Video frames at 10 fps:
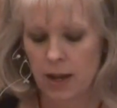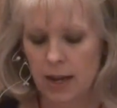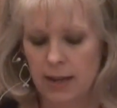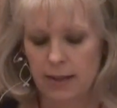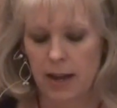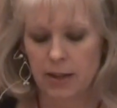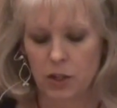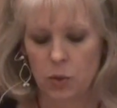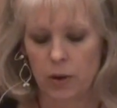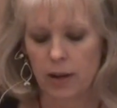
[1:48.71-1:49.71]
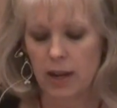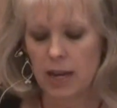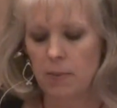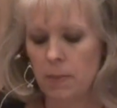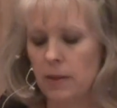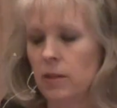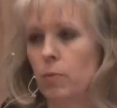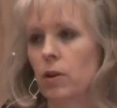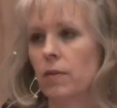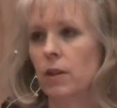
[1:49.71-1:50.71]
He says, "You are to keep this
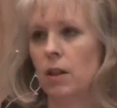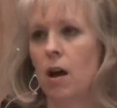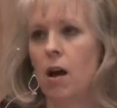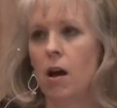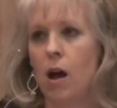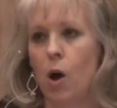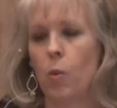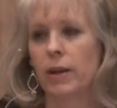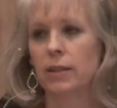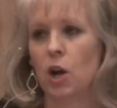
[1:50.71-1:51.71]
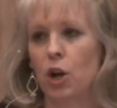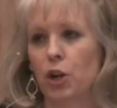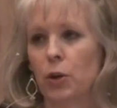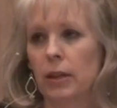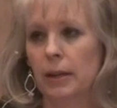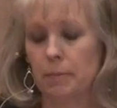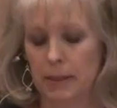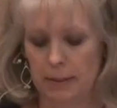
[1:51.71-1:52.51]
book of the law always on your lips."